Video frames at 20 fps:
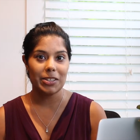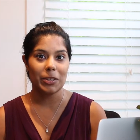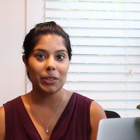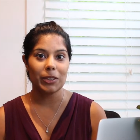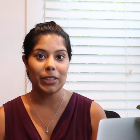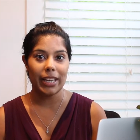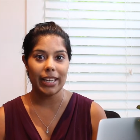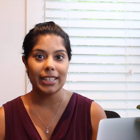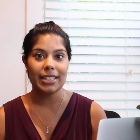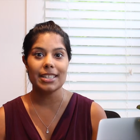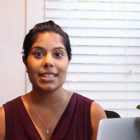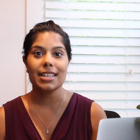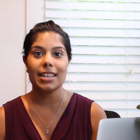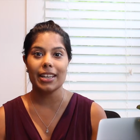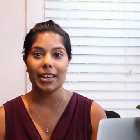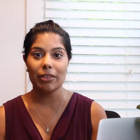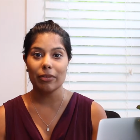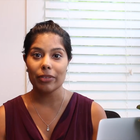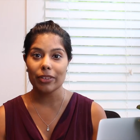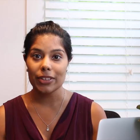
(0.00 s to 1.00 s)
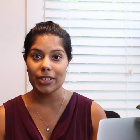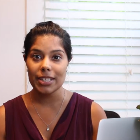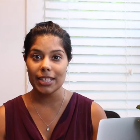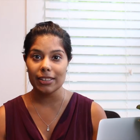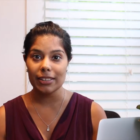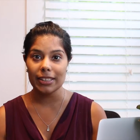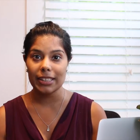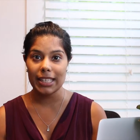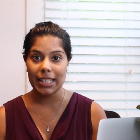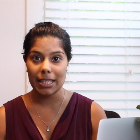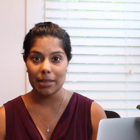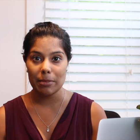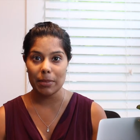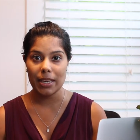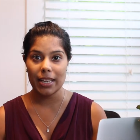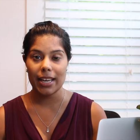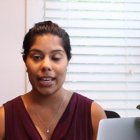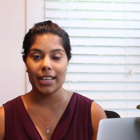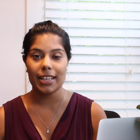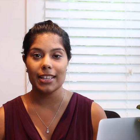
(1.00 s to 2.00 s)
are linked to infertility
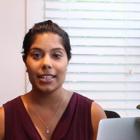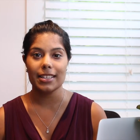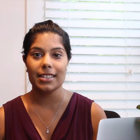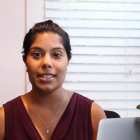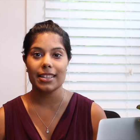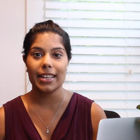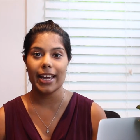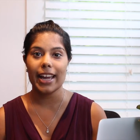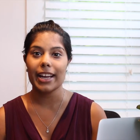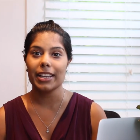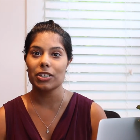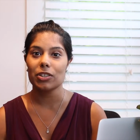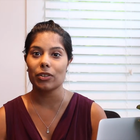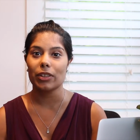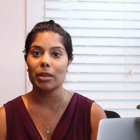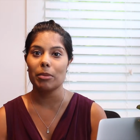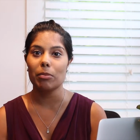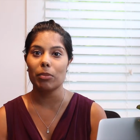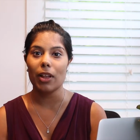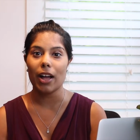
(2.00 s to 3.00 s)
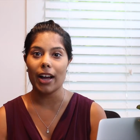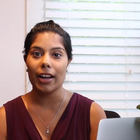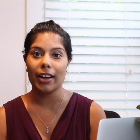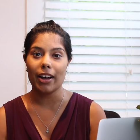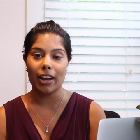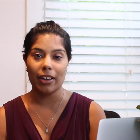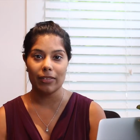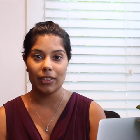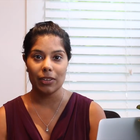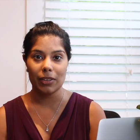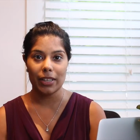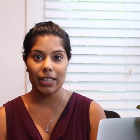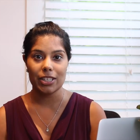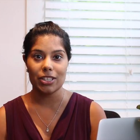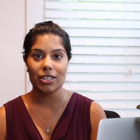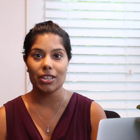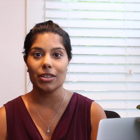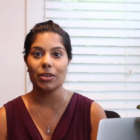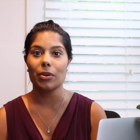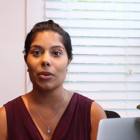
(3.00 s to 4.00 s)
because they actually block
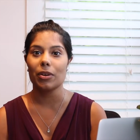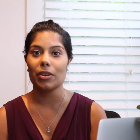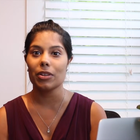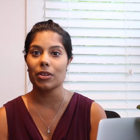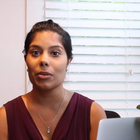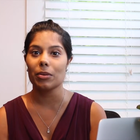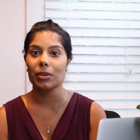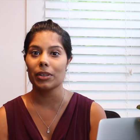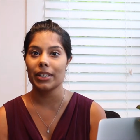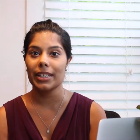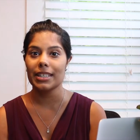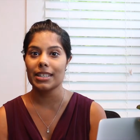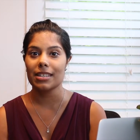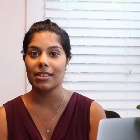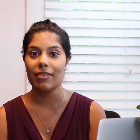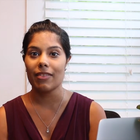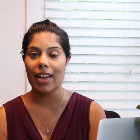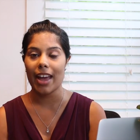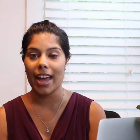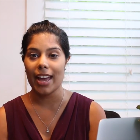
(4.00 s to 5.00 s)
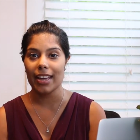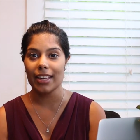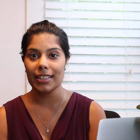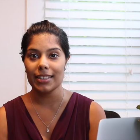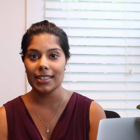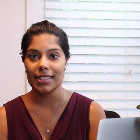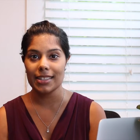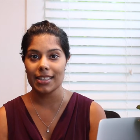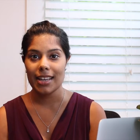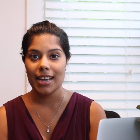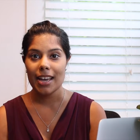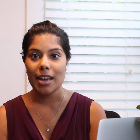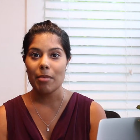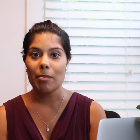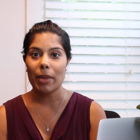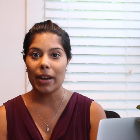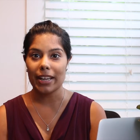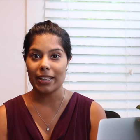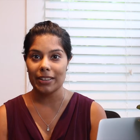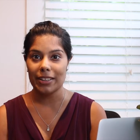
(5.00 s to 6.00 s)
ovulation or the release of eggs
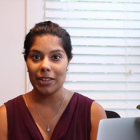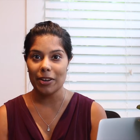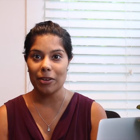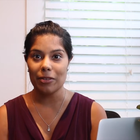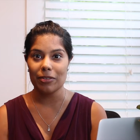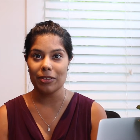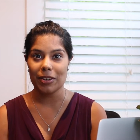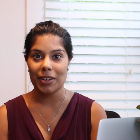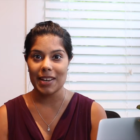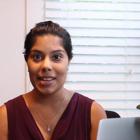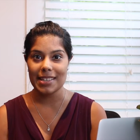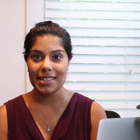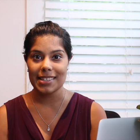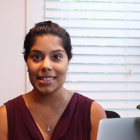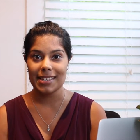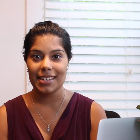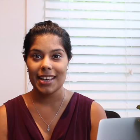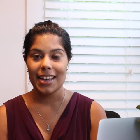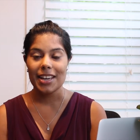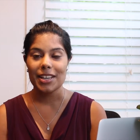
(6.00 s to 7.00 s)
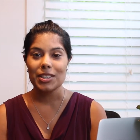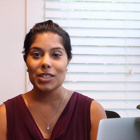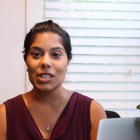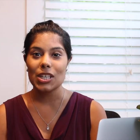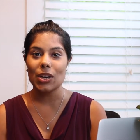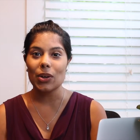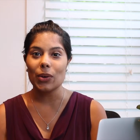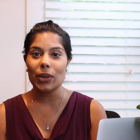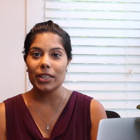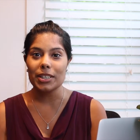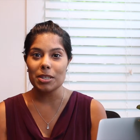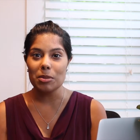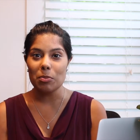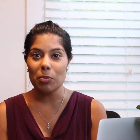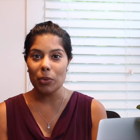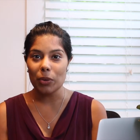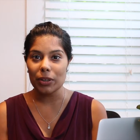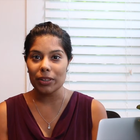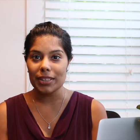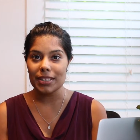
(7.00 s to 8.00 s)
by the ovaries. So it's
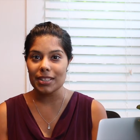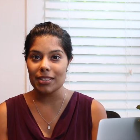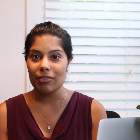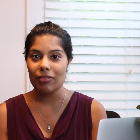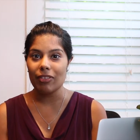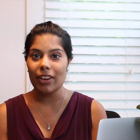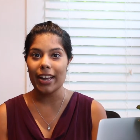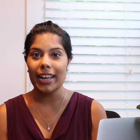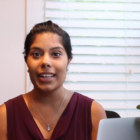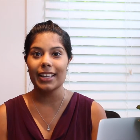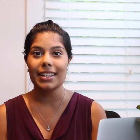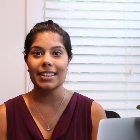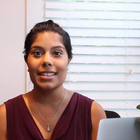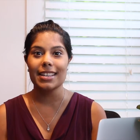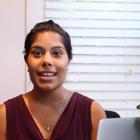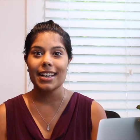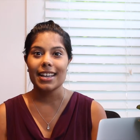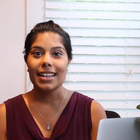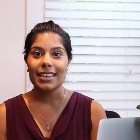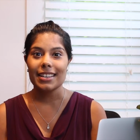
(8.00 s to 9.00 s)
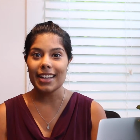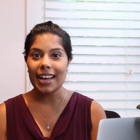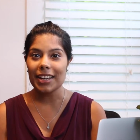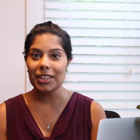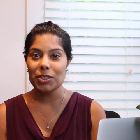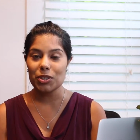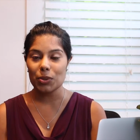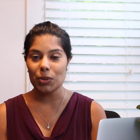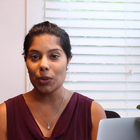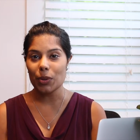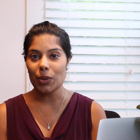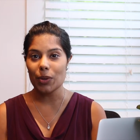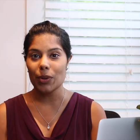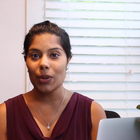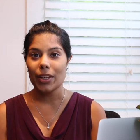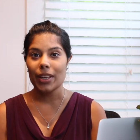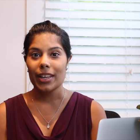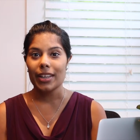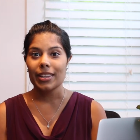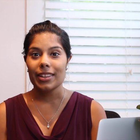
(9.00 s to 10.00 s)
important to find
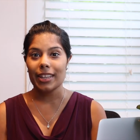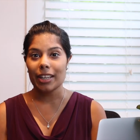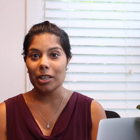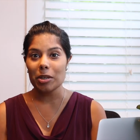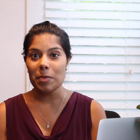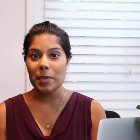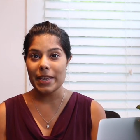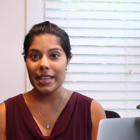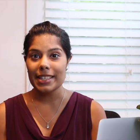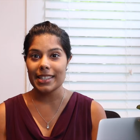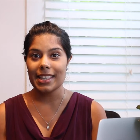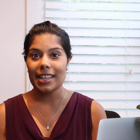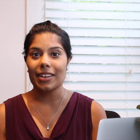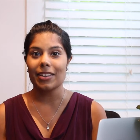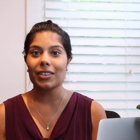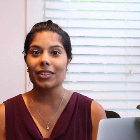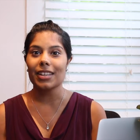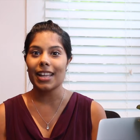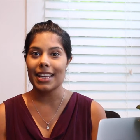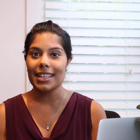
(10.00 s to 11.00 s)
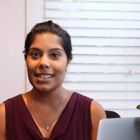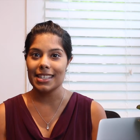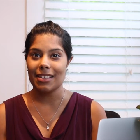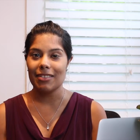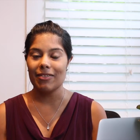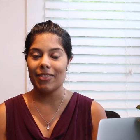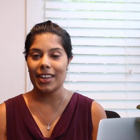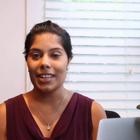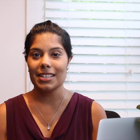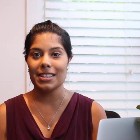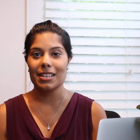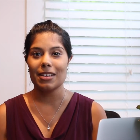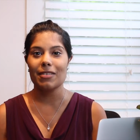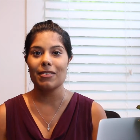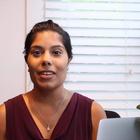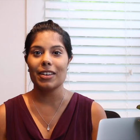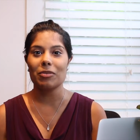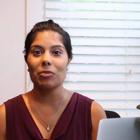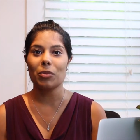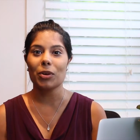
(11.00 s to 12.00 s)
natural therapies that are less invasive
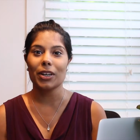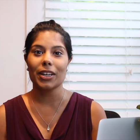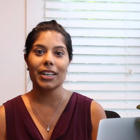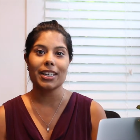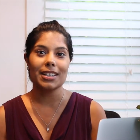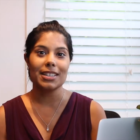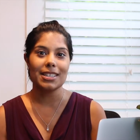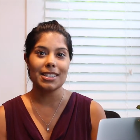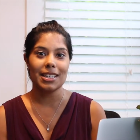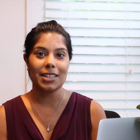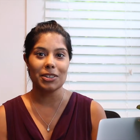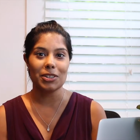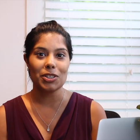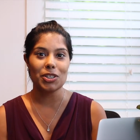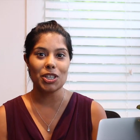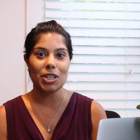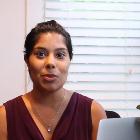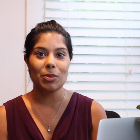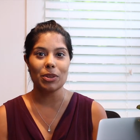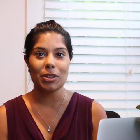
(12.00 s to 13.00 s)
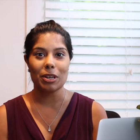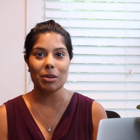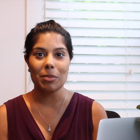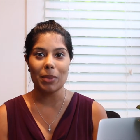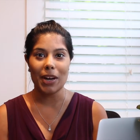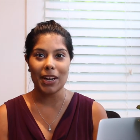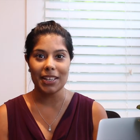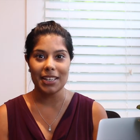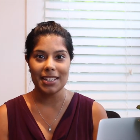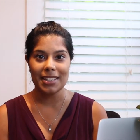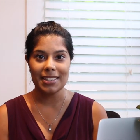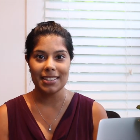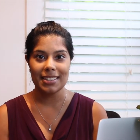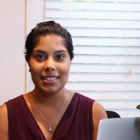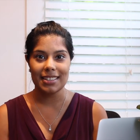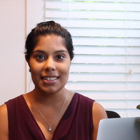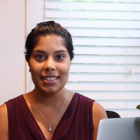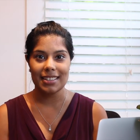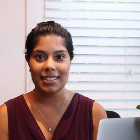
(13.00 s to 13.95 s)
and work in synergy with our bodies.